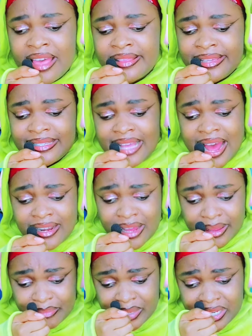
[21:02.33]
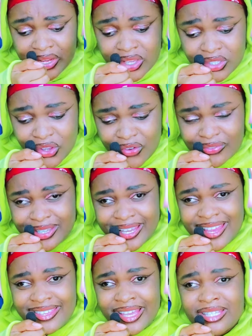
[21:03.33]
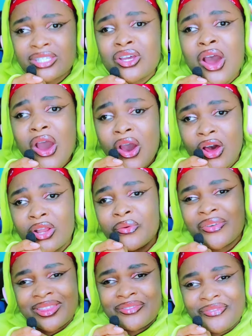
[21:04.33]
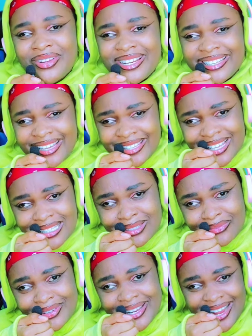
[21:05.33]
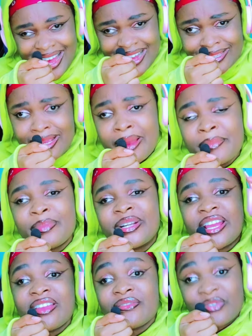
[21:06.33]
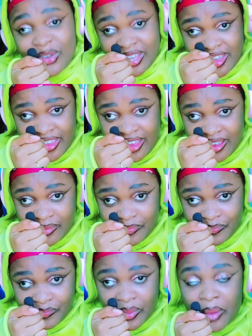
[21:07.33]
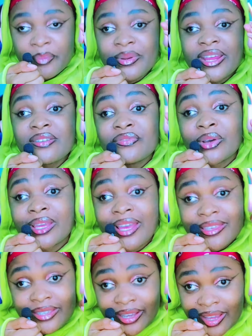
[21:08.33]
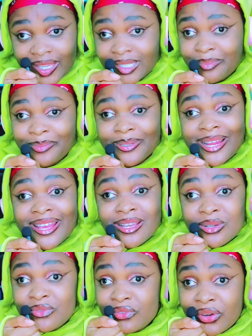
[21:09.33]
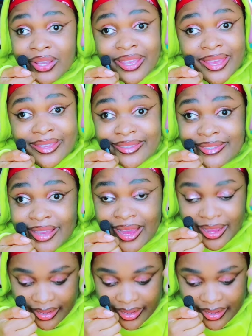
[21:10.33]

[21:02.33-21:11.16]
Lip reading: These are millions of Kenyans, all with Kenyan flags, praying for Kenya. Praying for Kenya, guys. Praying for Kenya.